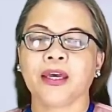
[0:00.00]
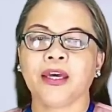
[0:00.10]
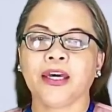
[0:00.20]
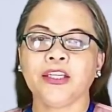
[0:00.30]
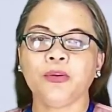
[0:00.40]

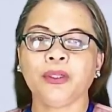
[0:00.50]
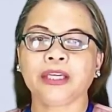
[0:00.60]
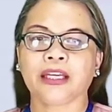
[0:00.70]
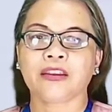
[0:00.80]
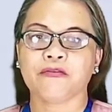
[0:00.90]
and you will
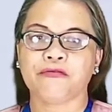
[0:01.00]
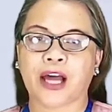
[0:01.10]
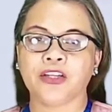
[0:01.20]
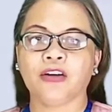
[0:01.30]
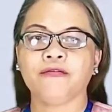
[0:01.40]
get the
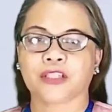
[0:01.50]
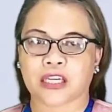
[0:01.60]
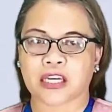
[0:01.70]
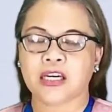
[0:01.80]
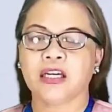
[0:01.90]
value of
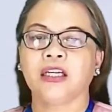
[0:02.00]
z